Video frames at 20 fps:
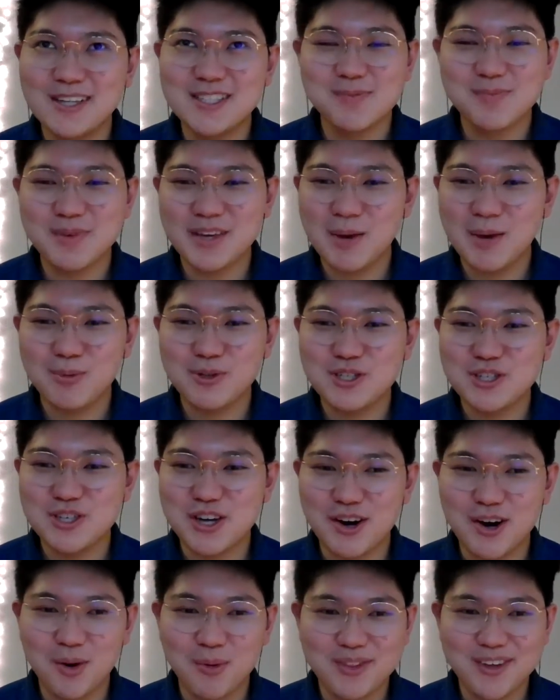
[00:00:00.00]
just being able to
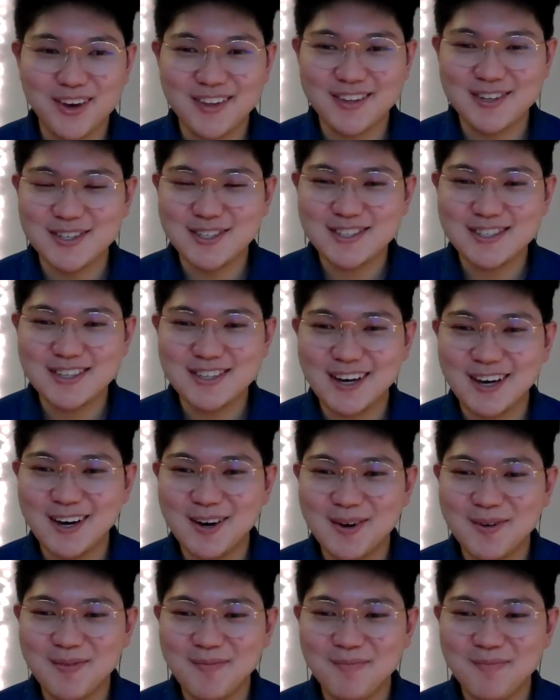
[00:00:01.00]
share it with others,
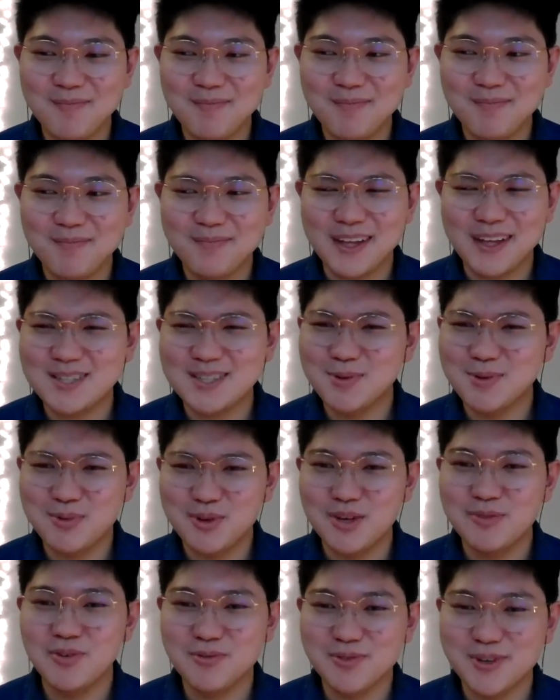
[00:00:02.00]
that's been
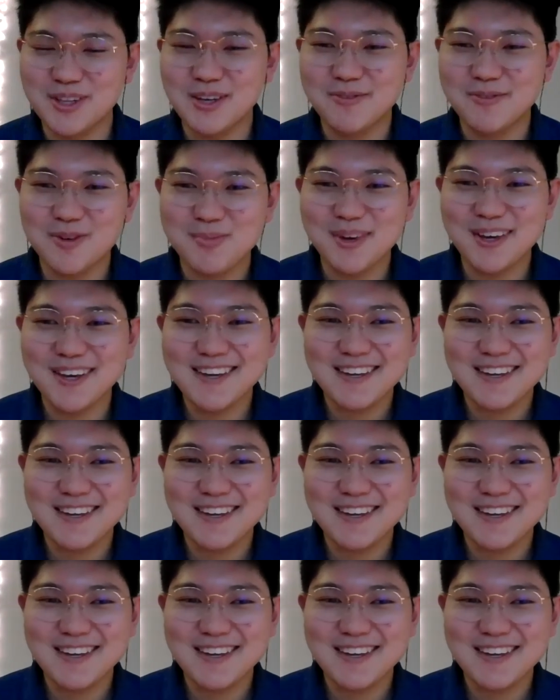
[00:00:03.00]
really fulfilling for me.